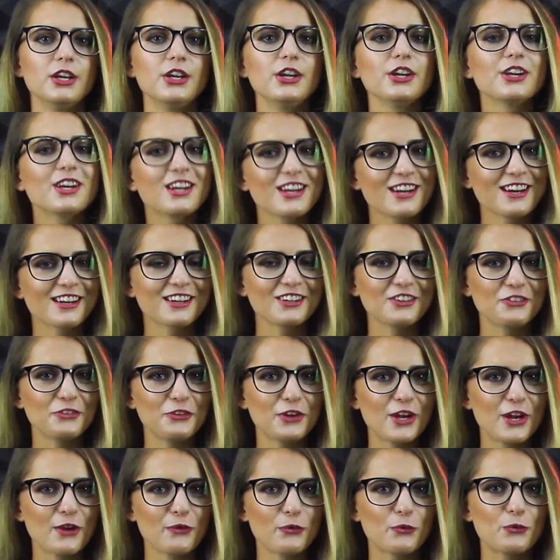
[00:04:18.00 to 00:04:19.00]
Igor
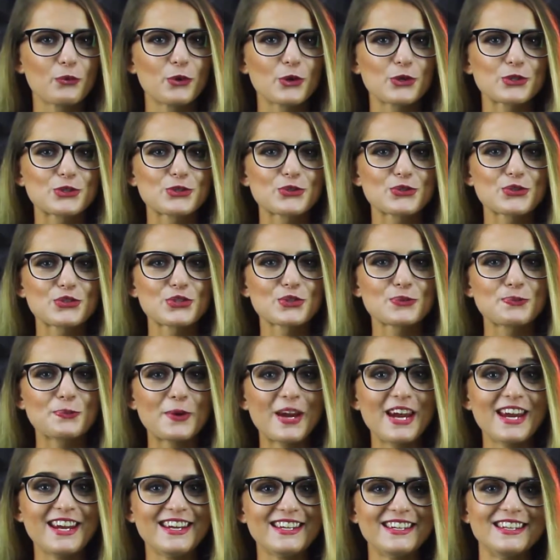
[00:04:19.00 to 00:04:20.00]
Akinfeev vs
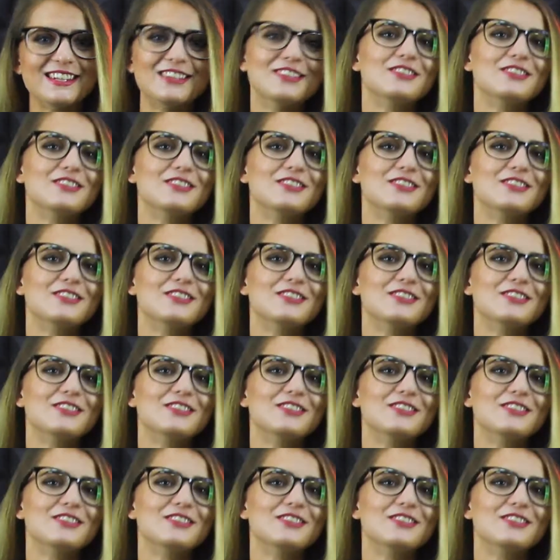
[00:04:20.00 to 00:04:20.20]
Spain,